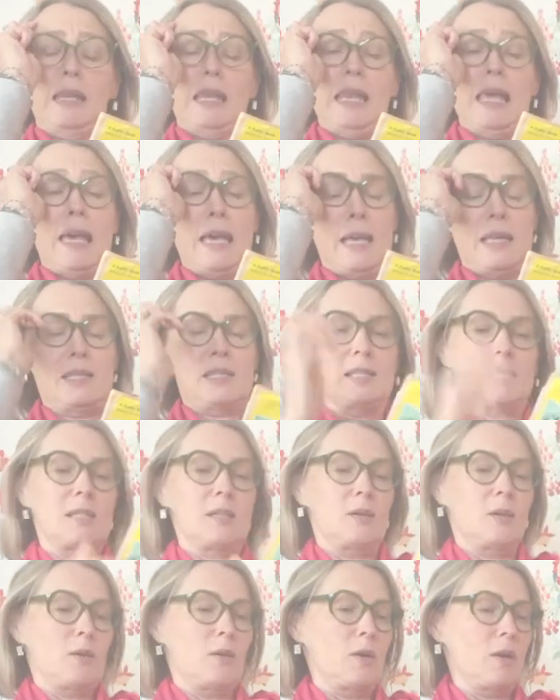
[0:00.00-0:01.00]

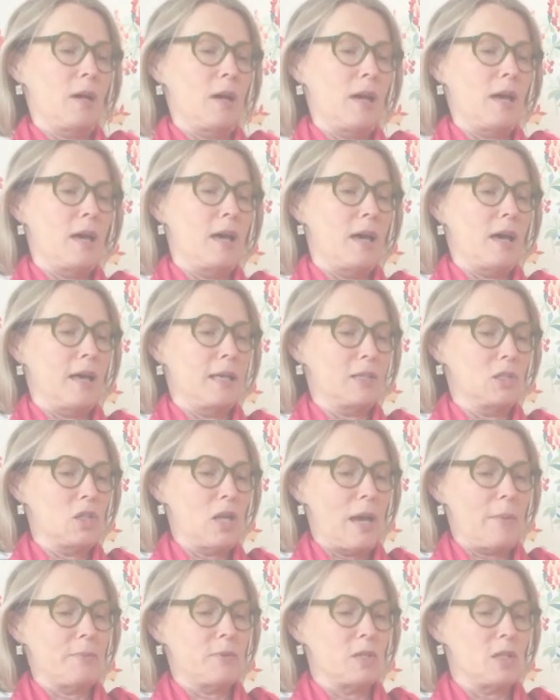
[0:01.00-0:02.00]
last
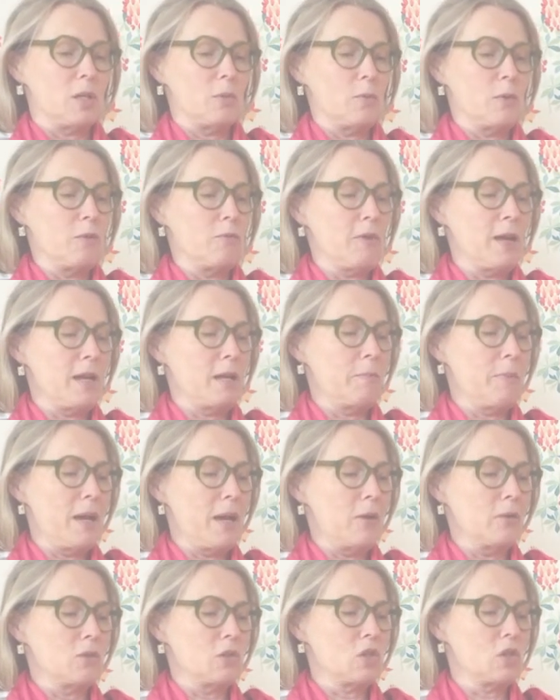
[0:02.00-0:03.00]
chapter we read
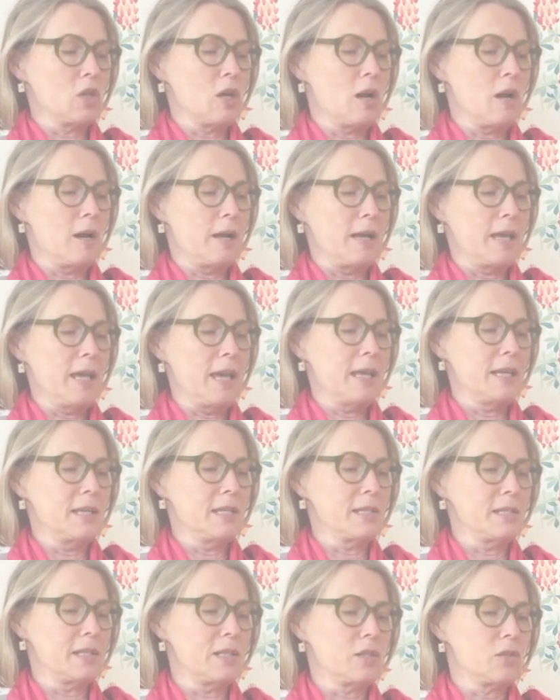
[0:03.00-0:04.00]
about Charlie and
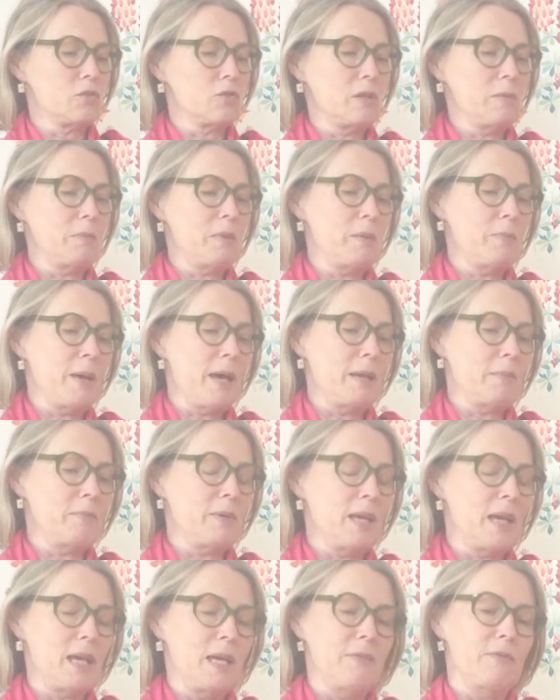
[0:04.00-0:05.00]
his extremely bad
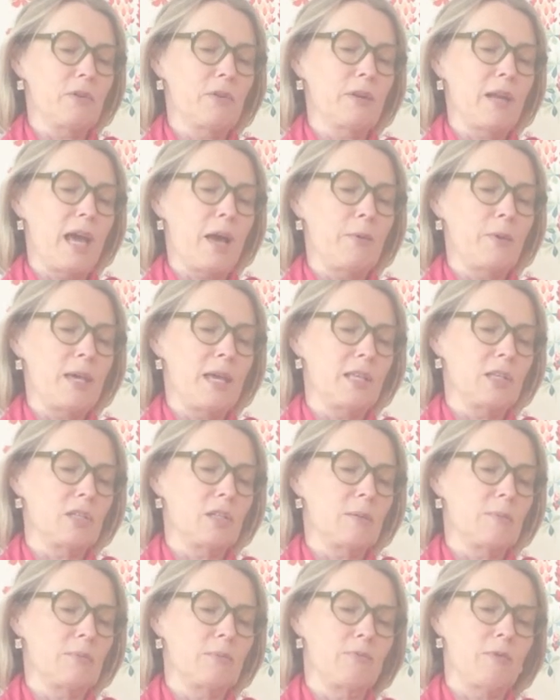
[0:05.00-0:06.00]
behaviour and how he ended
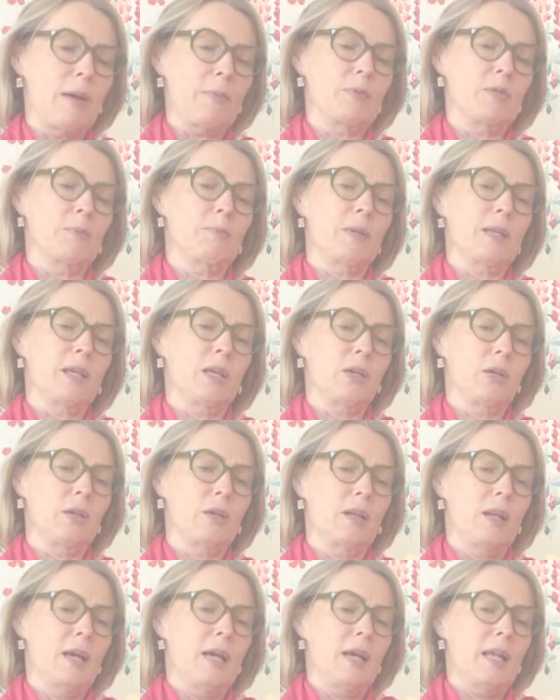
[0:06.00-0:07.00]
up wrapped up
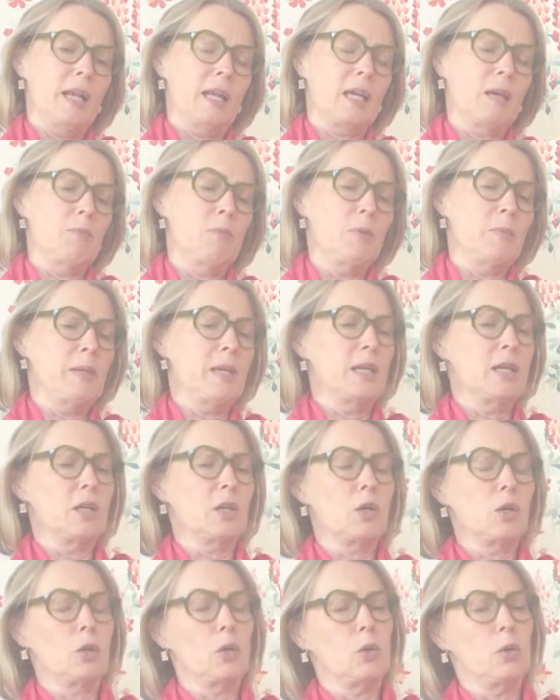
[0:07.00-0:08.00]
like a mummy in a
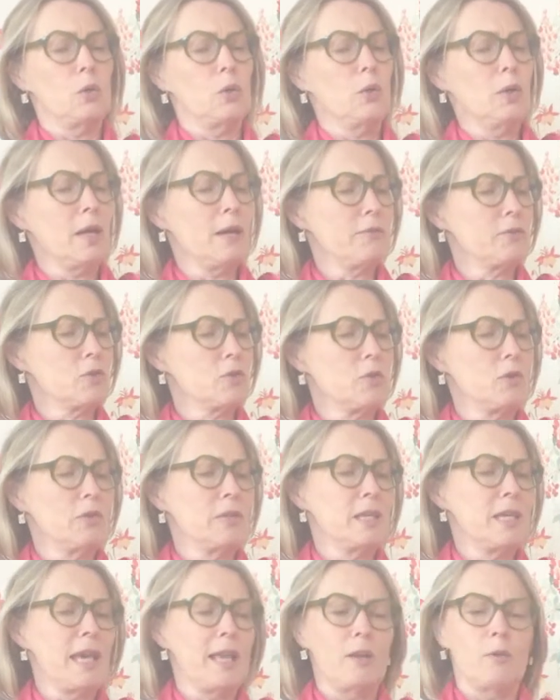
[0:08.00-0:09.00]
cocoon after all
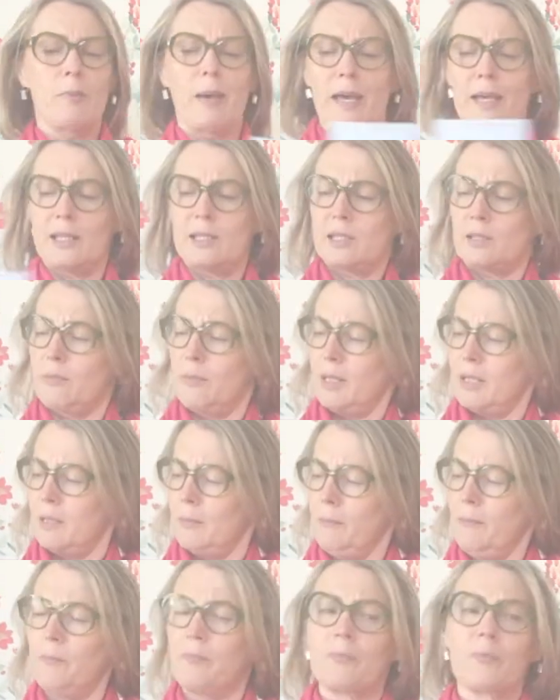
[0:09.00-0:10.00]
the yellowbacks bit
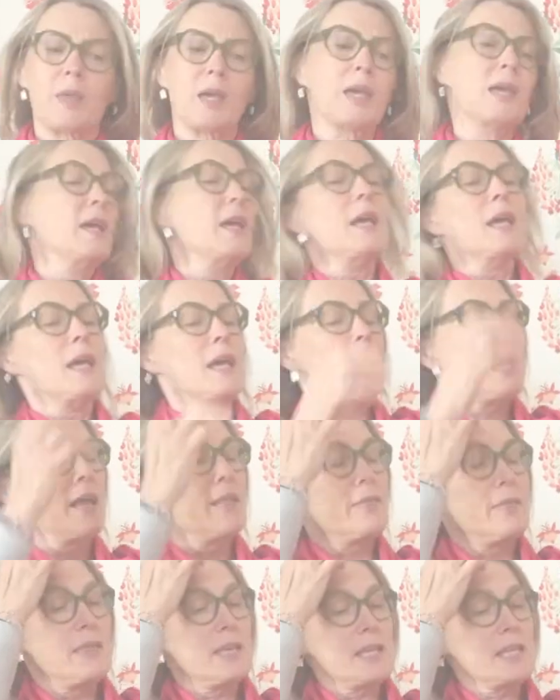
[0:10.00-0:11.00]
him.
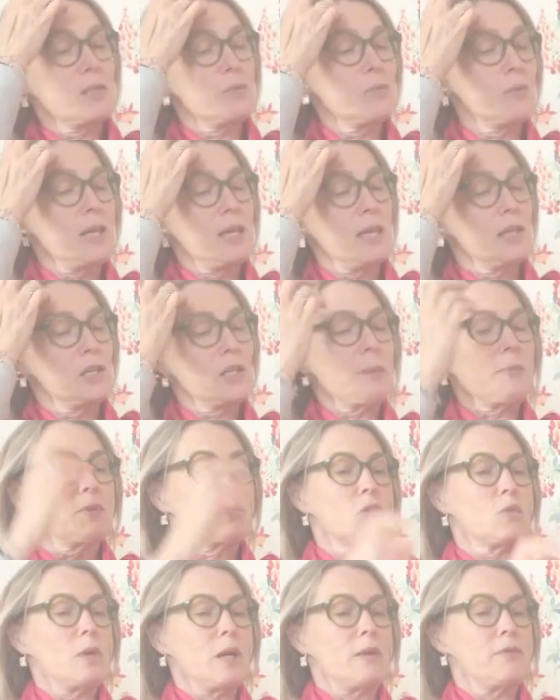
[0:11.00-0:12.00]
And this week, chapter
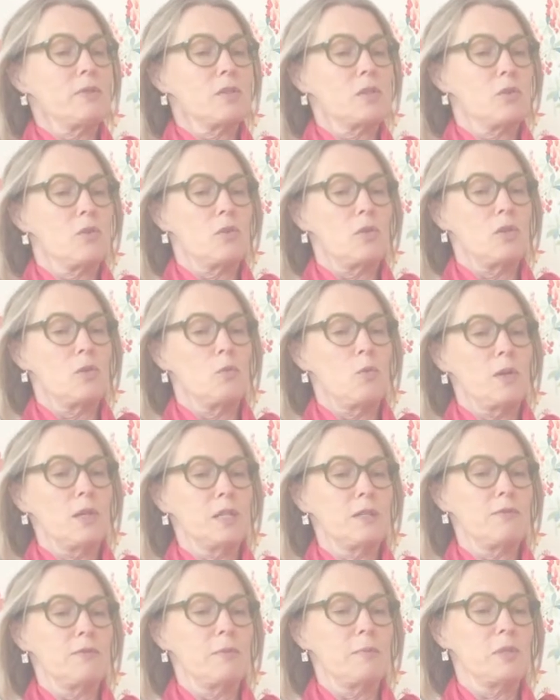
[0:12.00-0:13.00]
12 is called The
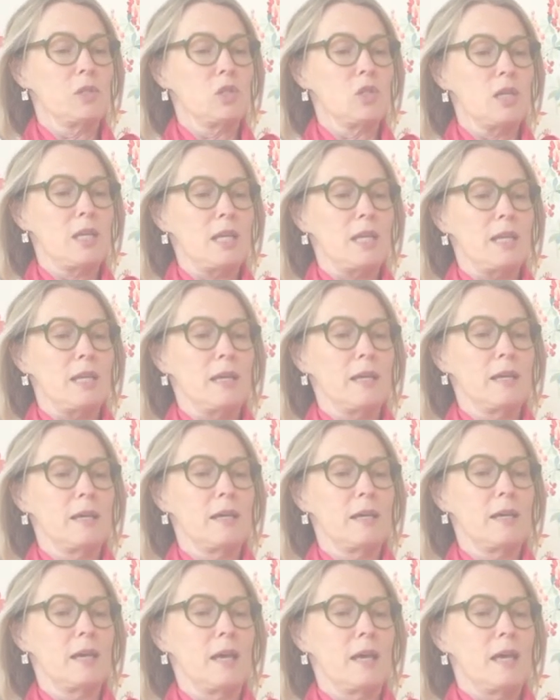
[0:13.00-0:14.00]
Wonderful Machine.
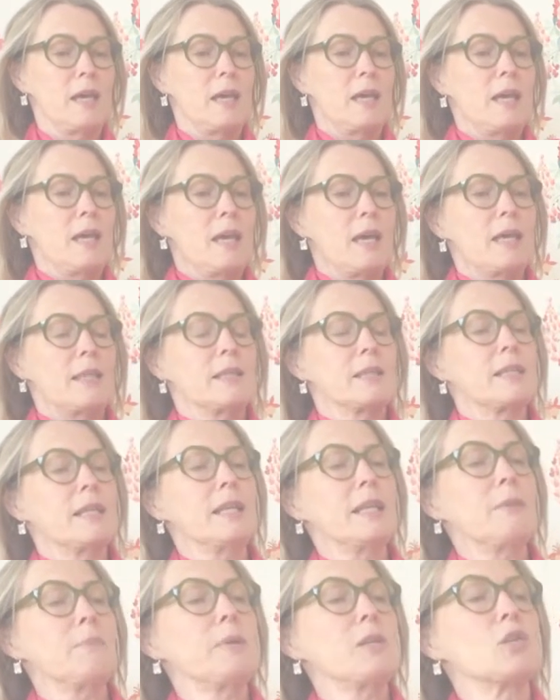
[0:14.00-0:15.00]
There's a
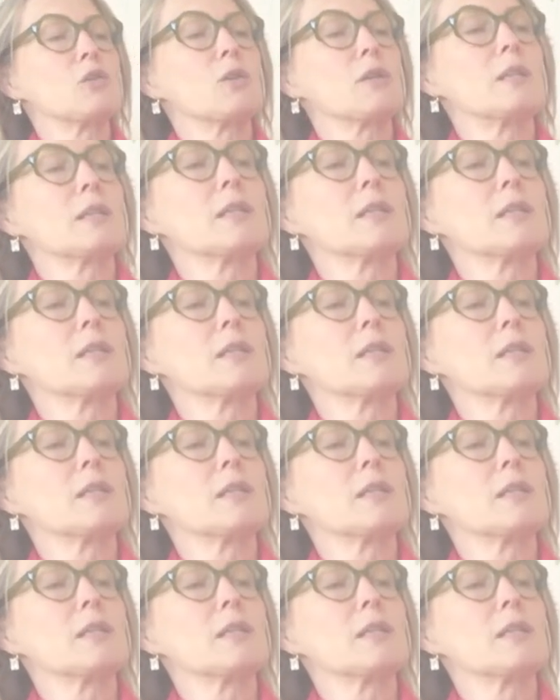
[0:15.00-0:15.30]
little picture at